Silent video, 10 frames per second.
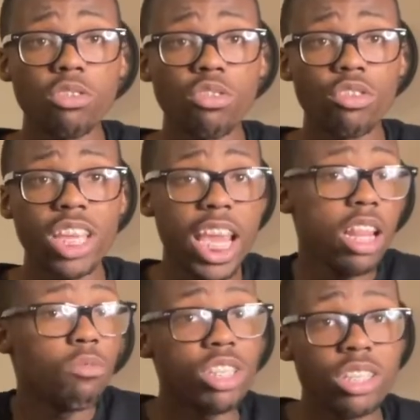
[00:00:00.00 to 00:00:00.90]
for tuning
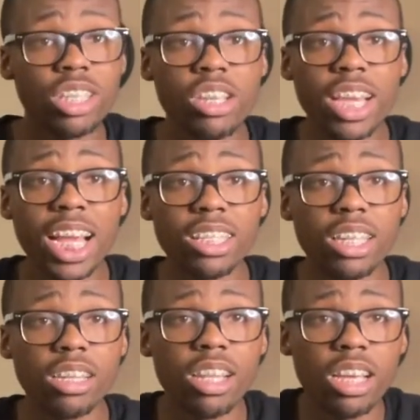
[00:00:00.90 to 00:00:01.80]
in, and we shall see you guys
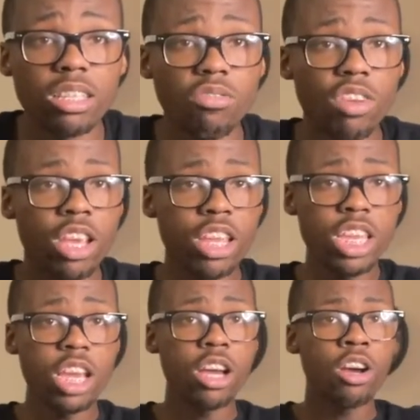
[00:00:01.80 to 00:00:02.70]
in the next
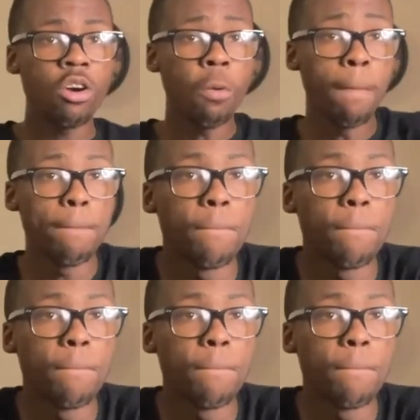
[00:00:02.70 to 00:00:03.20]
video.